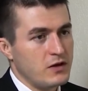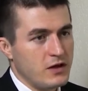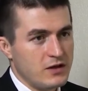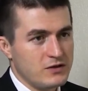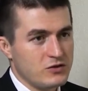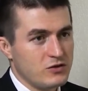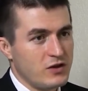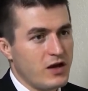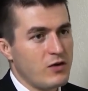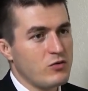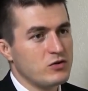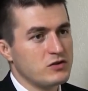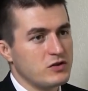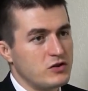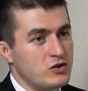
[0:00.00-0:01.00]
And so that
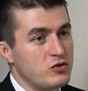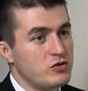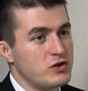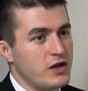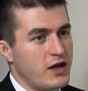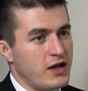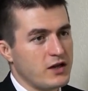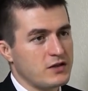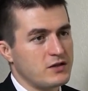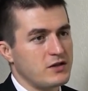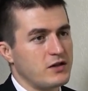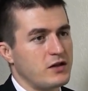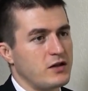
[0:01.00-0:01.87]
was a huge act.